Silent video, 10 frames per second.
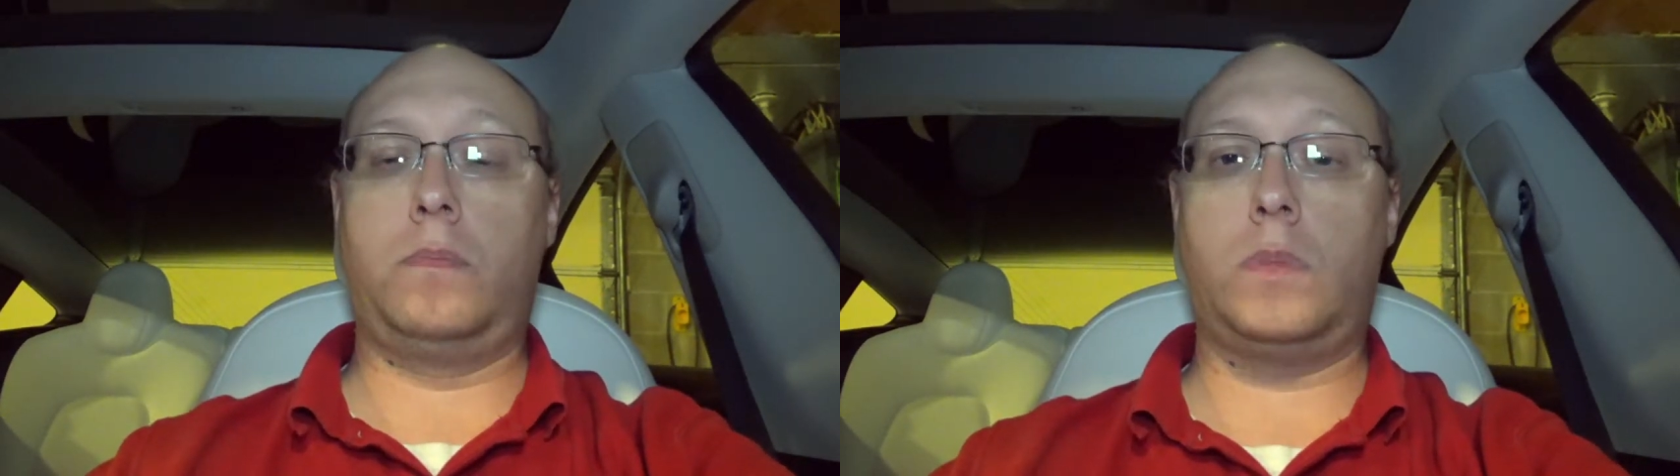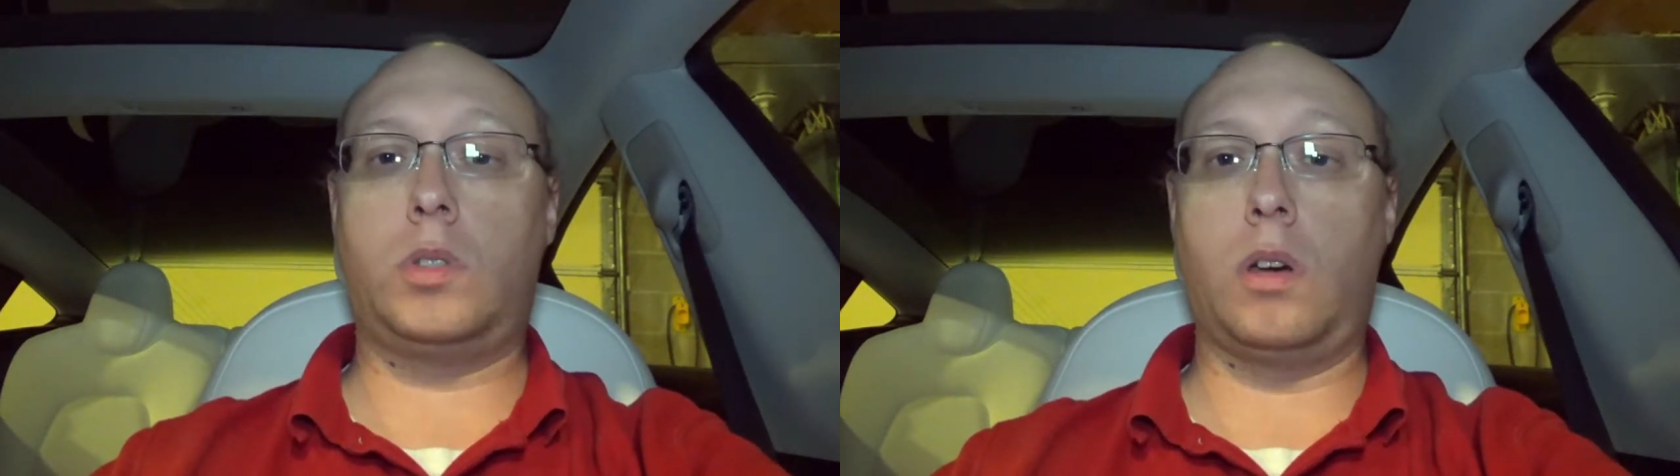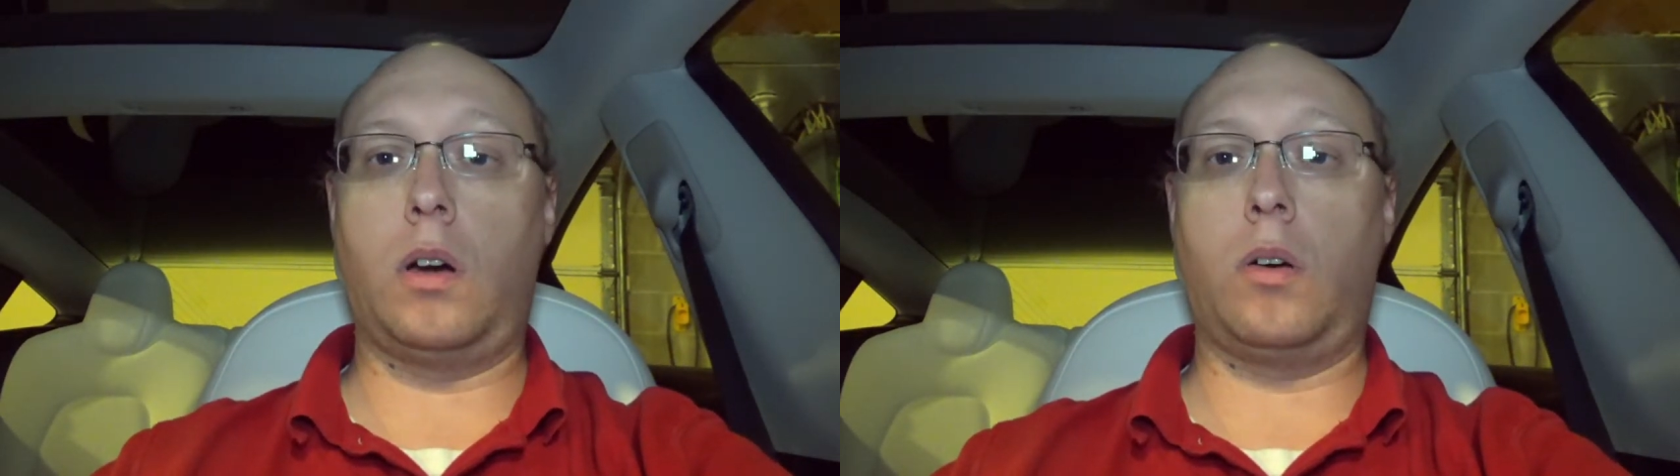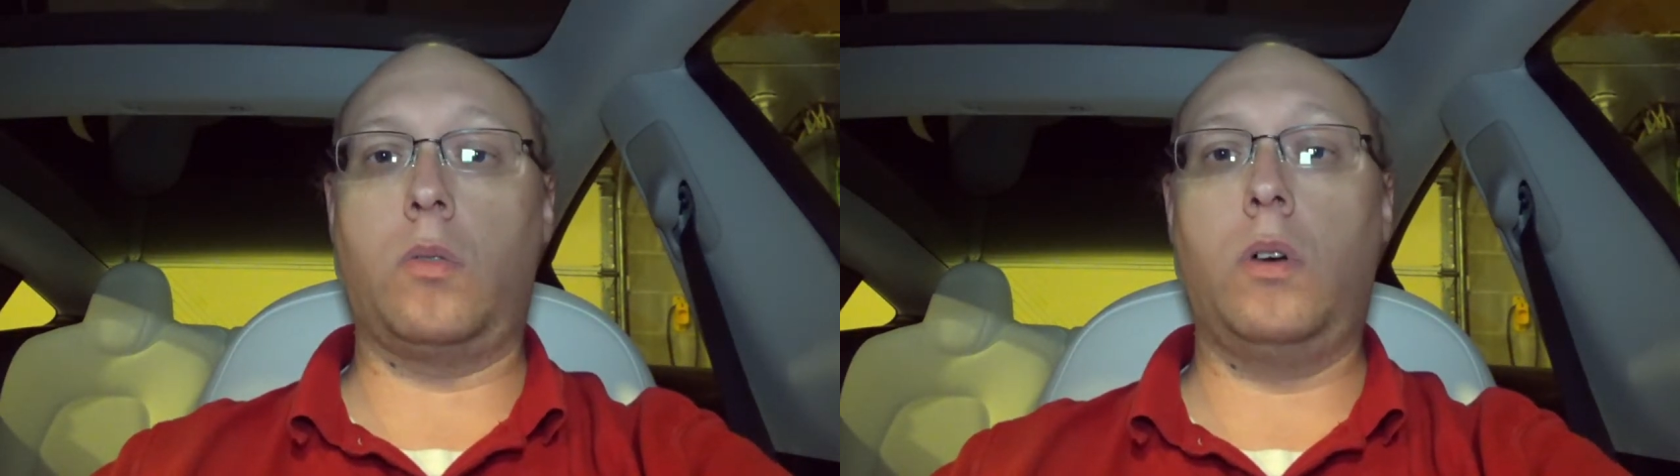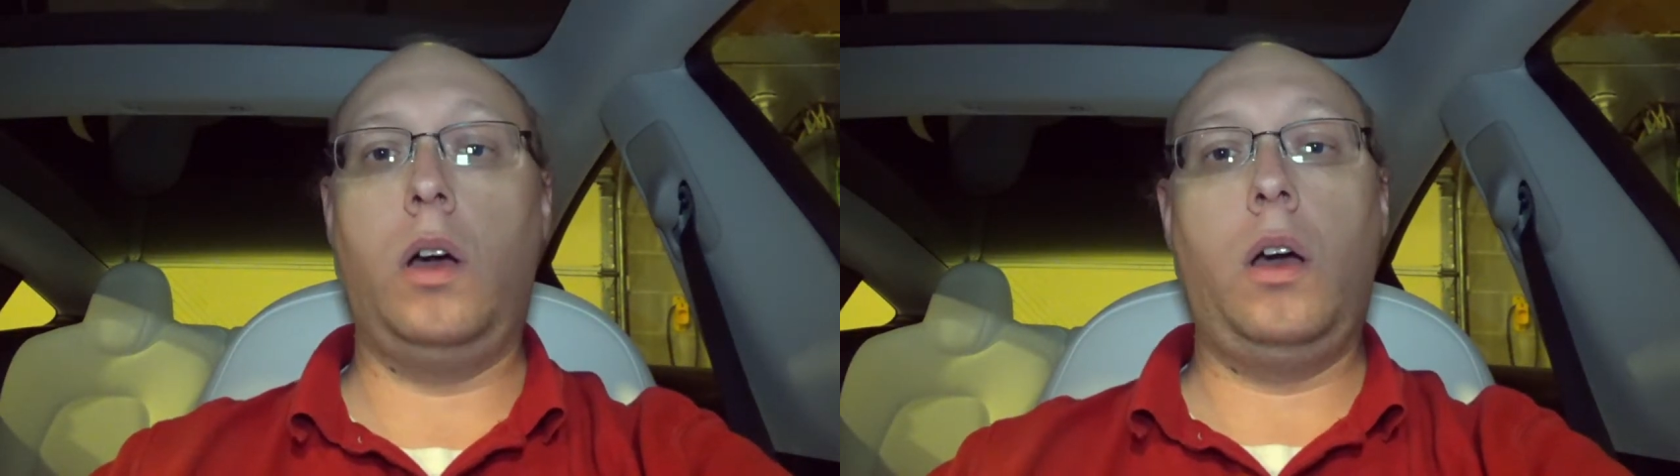
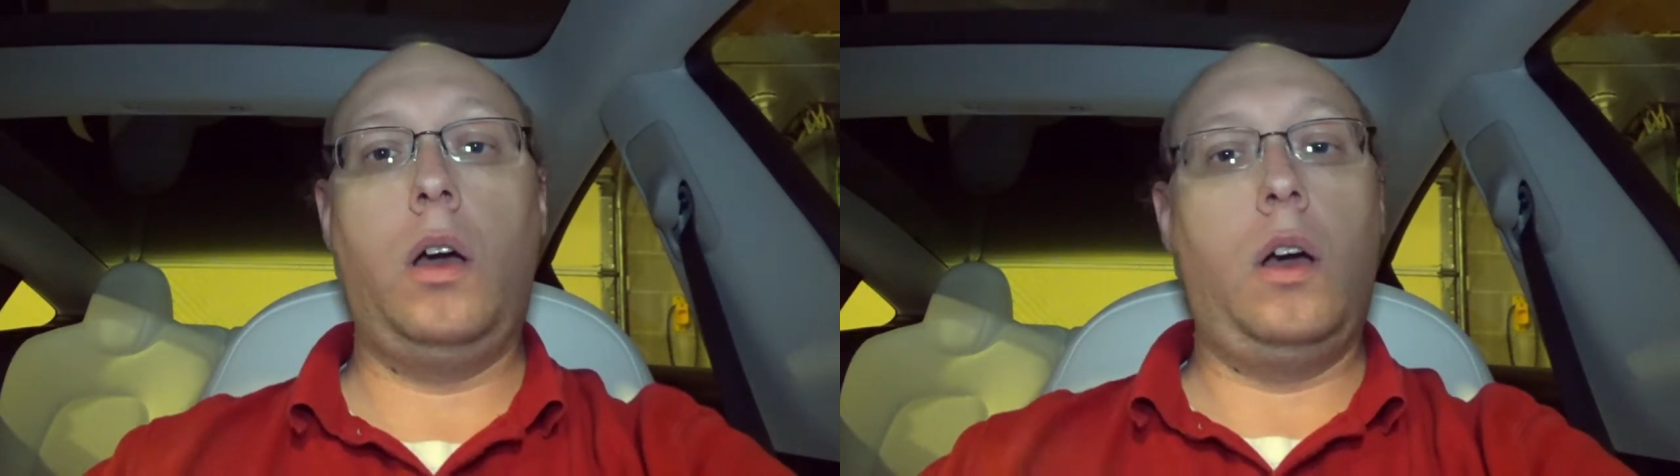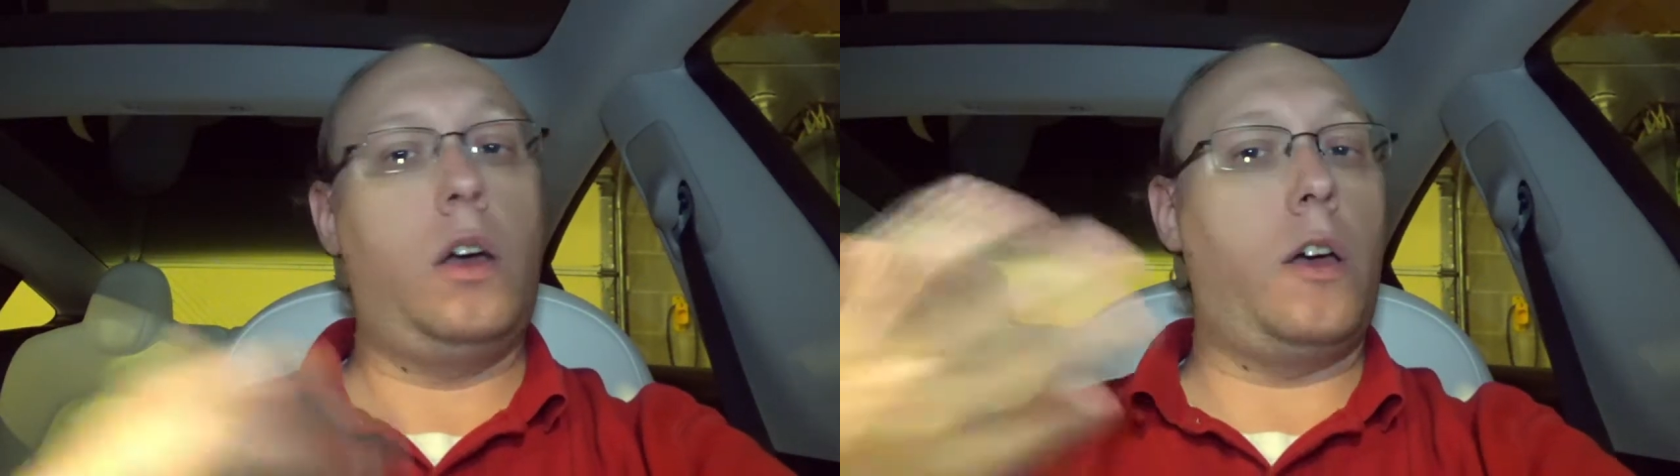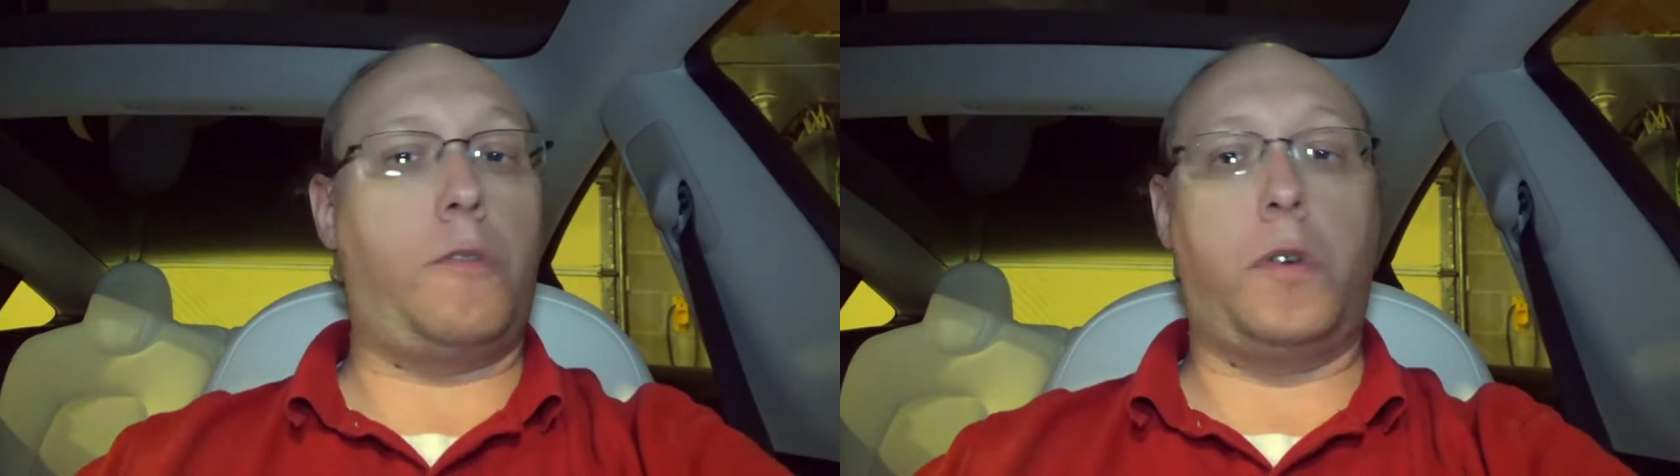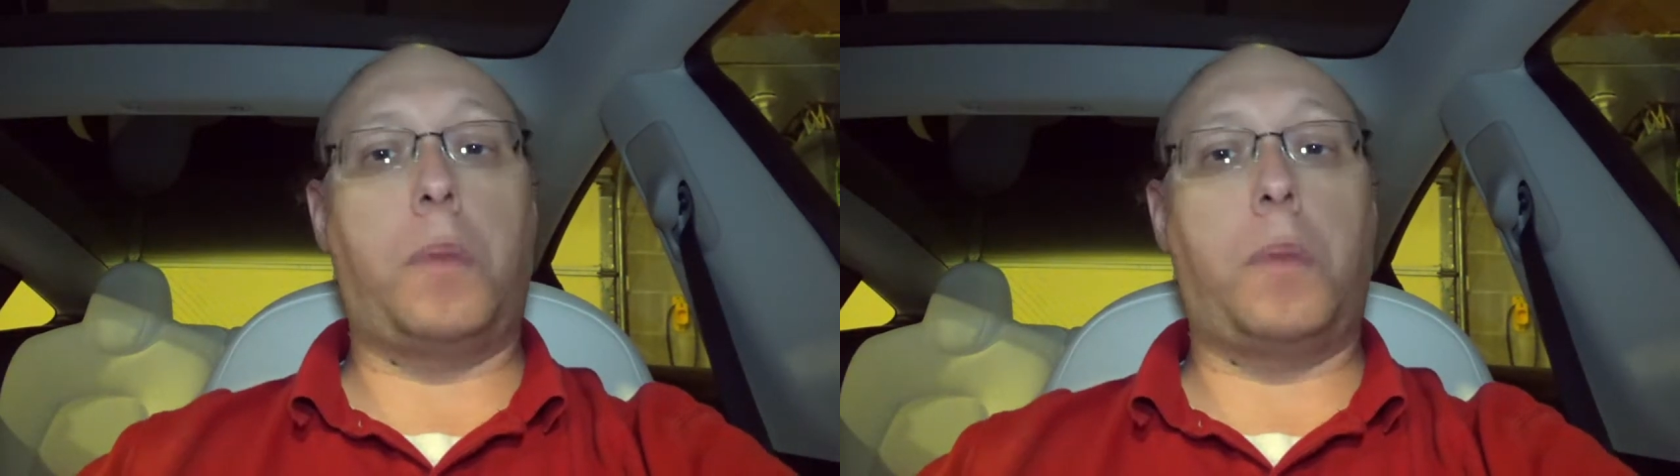So if your